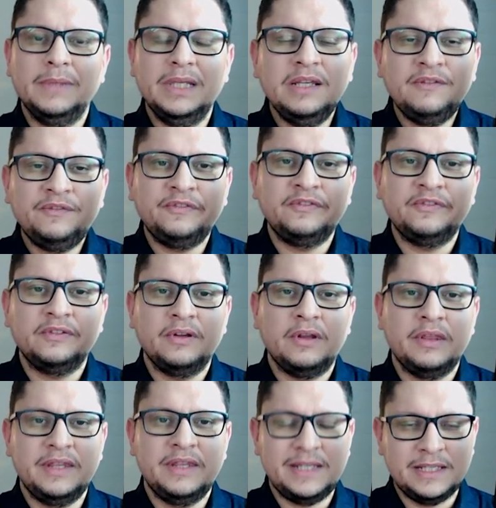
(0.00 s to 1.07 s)
if
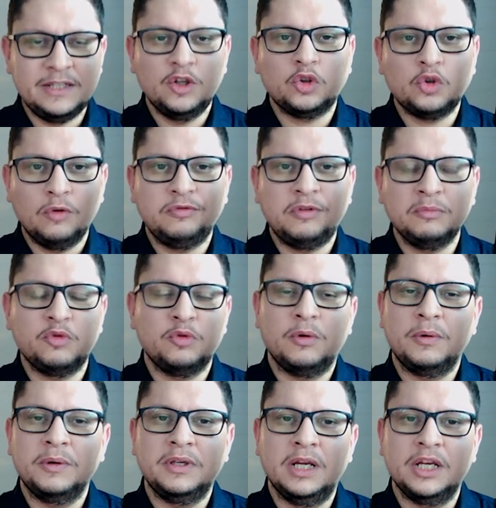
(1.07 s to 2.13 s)
this is not conform to the
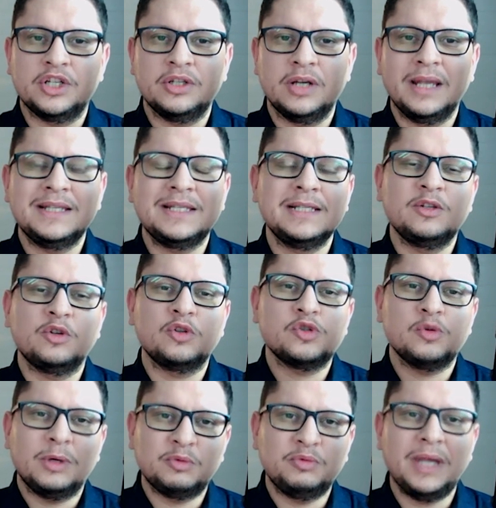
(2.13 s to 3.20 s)
regulation. And this is also
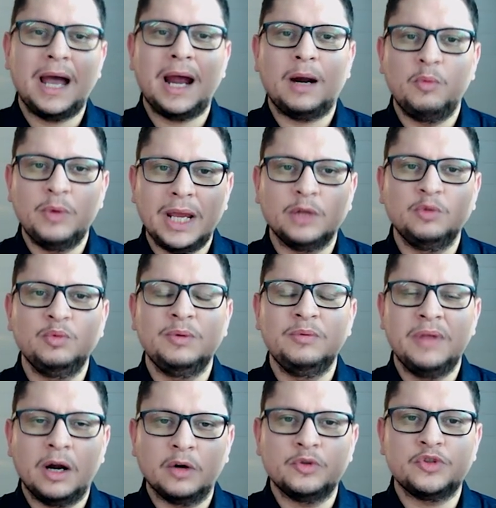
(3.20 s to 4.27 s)
what we are doing
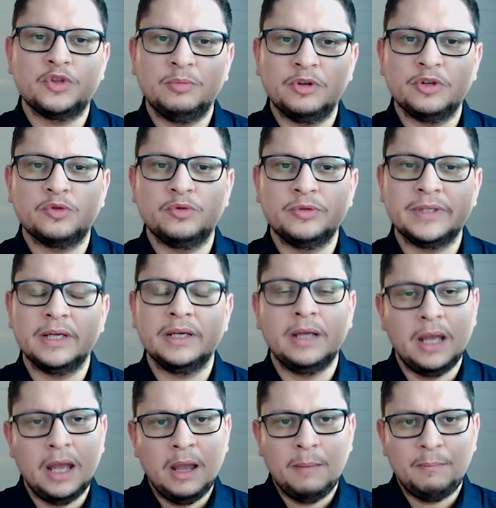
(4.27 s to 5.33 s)
with our customers, to say,
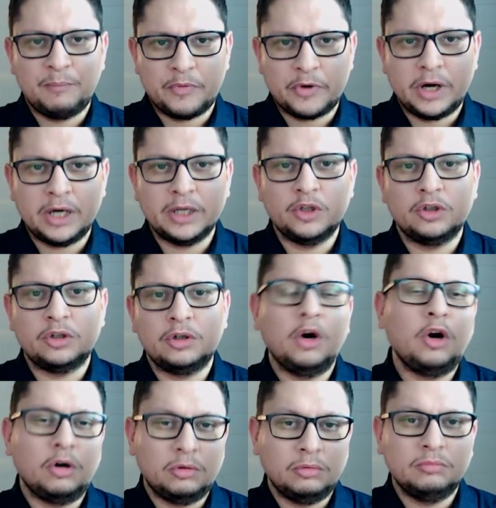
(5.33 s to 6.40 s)
prior
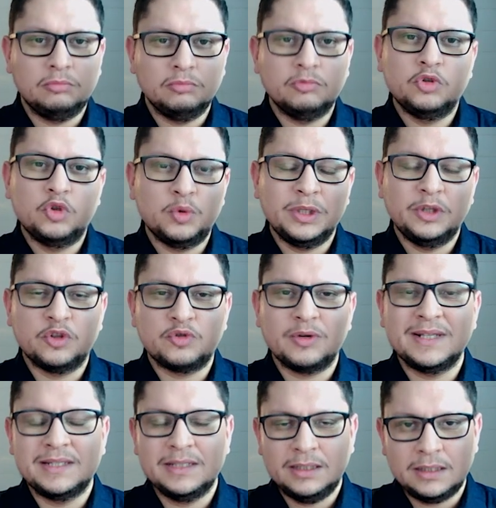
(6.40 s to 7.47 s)
or during the
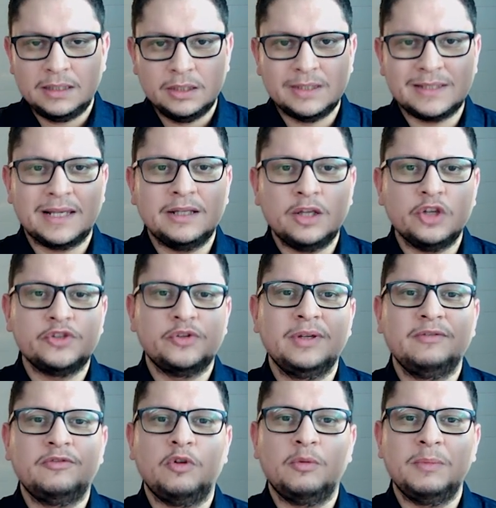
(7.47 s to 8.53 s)
transit, send us the
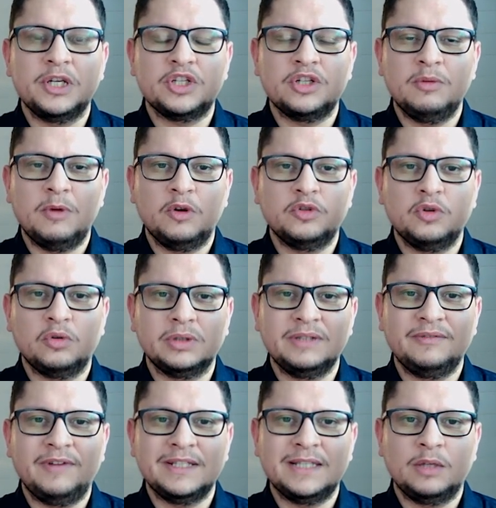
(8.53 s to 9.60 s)
information about your
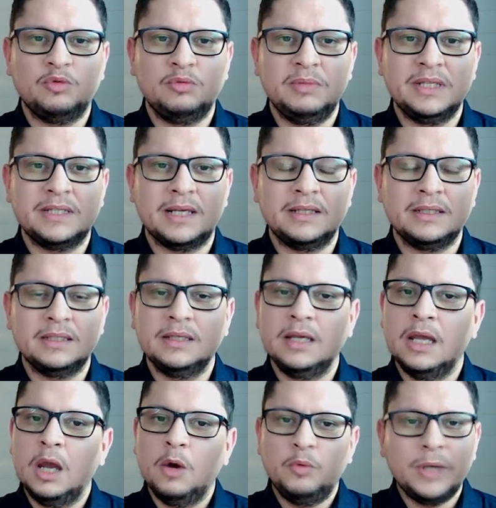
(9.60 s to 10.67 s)
device that we'll be sending.
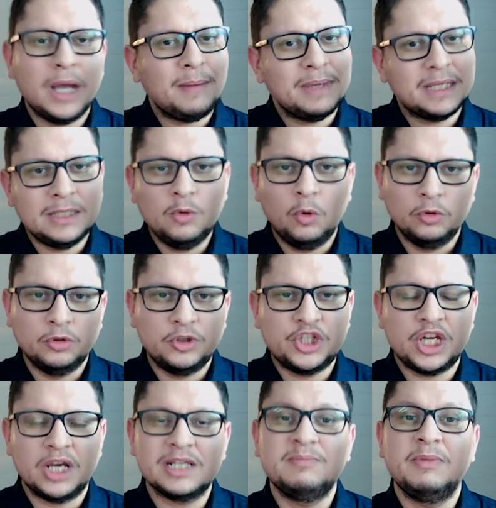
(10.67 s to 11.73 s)
We are making all the
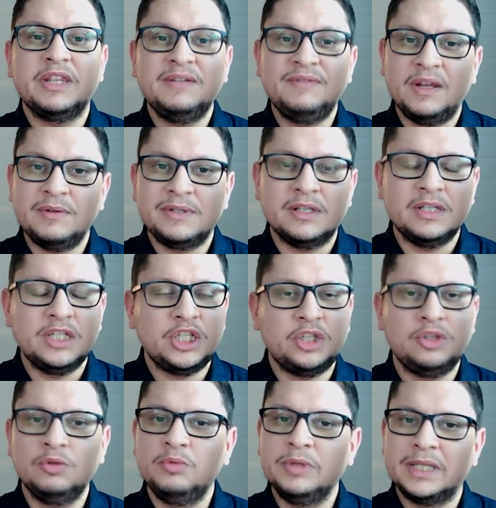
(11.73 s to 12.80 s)
checks, but if there is an
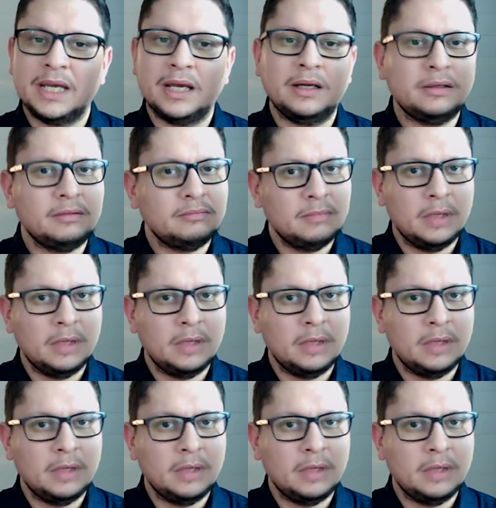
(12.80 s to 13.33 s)
issue, we can